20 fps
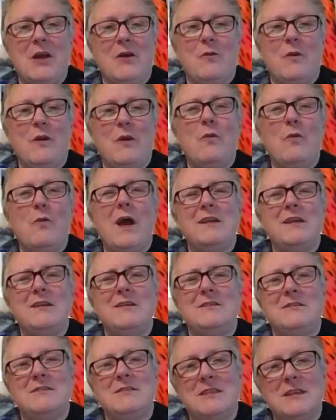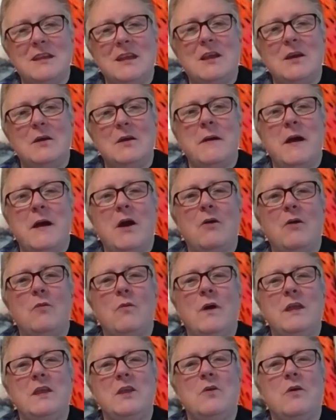We want you to think about
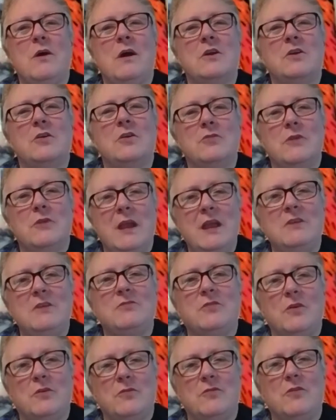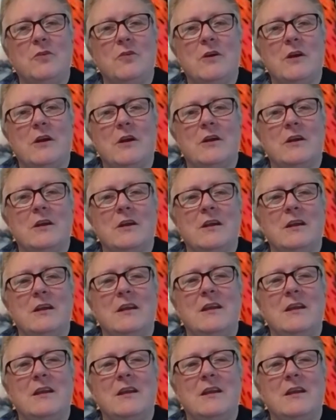what you are grateful for